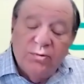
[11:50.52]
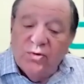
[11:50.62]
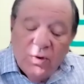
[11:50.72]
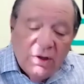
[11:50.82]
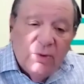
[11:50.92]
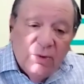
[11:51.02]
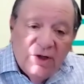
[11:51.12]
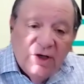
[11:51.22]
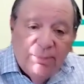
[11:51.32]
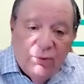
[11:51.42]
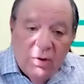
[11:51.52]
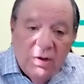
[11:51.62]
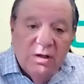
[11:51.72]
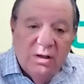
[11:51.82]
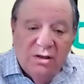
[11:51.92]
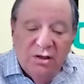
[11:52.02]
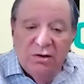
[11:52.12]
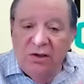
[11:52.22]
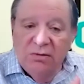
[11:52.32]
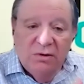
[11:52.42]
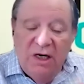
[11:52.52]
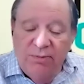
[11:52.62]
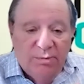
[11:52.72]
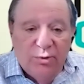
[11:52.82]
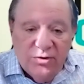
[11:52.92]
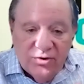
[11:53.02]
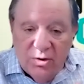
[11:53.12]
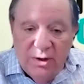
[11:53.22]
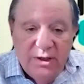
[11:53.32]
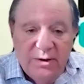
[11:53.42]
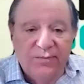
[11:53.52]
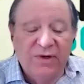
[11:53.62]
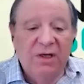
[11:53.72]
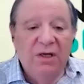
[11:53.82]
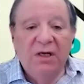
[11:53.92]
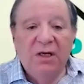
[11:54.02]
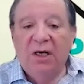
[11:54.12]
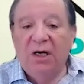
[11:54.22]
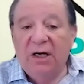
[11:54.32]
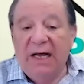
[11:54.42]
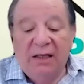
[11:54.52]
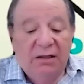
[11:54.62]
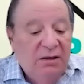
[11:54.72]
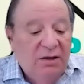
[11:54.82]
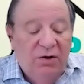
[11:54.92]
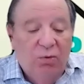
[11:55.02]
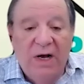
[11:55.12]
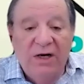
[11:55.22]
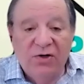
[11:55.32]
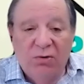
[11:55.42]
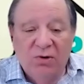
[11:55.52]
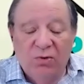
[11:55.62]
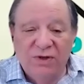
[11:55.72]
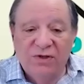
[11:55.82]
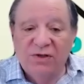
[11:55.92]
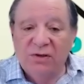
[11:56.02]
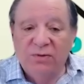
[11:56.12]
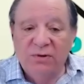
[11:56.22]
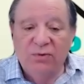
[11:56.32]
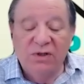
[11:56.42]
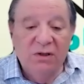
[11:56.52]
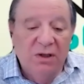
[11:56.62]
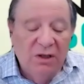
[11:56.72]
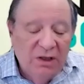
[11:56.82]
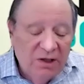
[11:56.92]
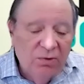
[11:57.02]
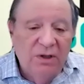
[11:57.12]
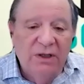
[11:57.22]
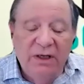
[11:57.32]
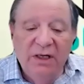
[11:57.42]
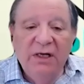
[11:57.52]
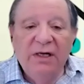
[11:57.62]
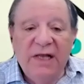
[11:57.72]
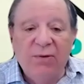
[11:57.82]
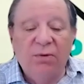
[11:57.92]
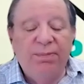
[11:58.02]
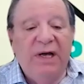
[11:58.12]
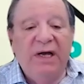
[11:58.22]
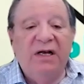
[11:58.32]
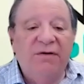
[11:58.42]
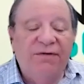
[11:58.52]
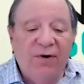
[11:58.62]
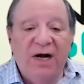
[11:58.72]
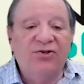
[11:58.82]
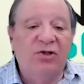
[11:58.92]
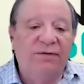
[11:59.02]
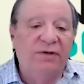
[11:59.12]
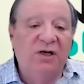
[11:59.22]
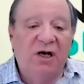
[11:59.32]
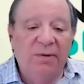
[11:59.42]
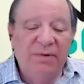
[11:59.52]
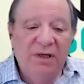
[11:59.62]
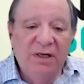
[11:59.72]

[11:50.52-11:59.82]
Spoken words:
really, really important to keep the book straight. And the rights holder was literally, they were paid in a fraction of a time.